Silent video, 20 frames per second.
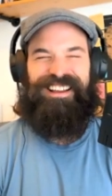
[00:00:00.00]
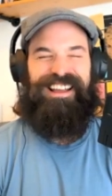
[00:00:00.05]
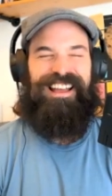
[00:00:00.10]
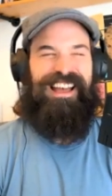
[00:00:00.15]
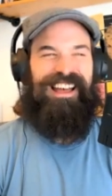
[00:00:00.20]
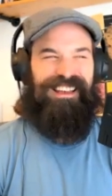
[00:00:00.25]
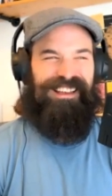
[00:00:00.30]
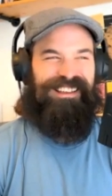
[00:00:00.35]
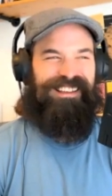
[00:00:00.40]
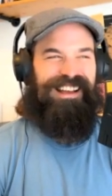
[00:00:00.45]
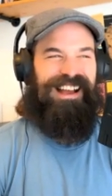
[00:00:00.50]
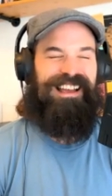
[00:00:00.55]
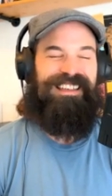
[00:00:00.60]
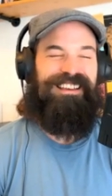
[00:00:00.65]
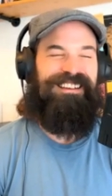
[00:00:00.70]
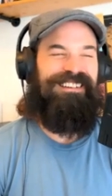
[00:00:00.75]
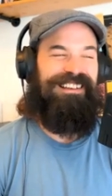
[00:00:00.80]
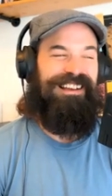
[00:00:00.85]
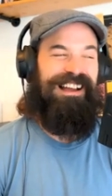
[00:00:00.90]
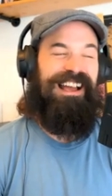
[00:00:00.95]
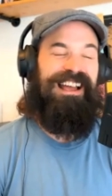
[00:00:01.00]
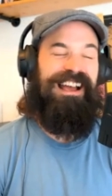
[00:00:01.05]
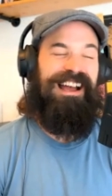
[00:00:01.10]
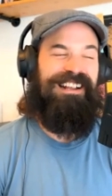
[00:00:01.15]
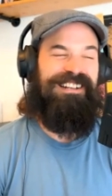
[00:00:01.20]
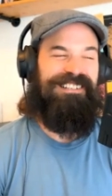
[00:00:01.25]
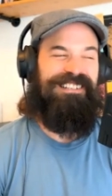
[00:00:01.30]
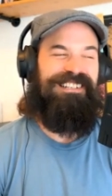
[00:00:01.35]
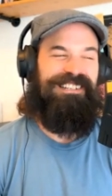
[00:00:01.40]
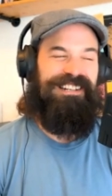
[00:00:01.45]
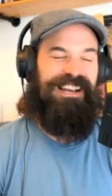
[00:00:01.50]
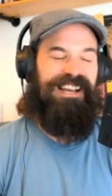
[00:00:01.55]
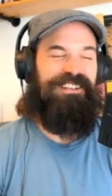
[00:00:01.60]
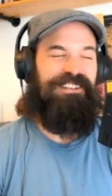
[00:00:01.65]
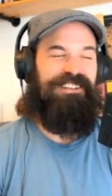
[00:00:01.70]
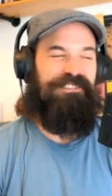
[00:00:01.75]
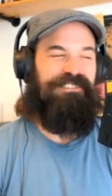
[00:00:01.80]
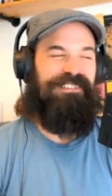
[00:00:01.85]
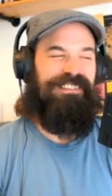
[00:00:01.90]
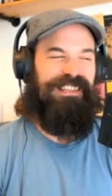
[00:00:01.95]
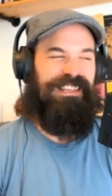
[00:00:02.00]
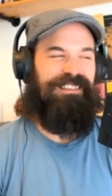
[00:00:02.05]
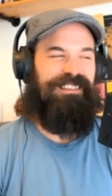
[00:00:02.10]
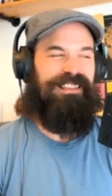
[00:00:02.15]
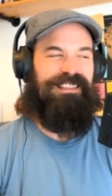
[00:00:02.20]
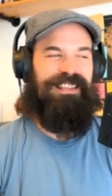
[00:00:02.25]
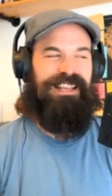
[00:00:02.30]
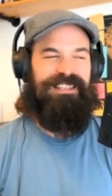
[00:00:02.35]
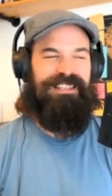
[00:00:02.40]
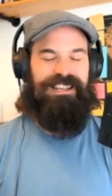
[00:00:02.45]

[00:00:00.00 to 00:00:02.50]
yeah. I, I actually I do think that that's